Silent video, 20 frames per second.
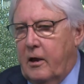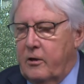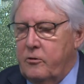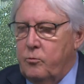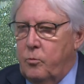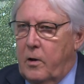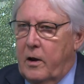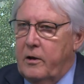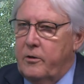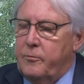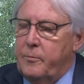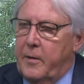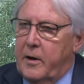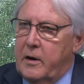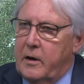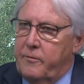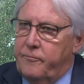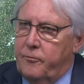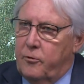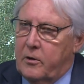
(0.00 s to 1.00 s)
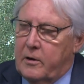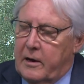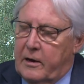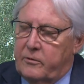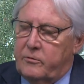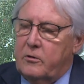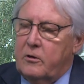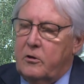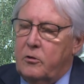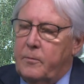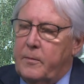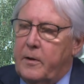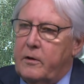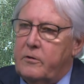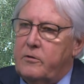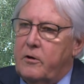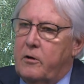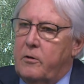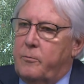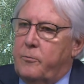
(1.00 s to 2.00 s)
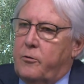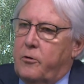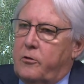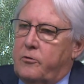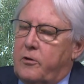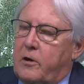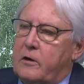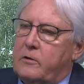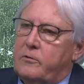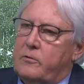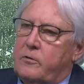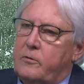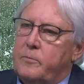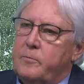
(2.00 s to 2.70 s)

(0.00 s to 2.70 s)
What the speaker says: as well as money for classic humanitarian projects.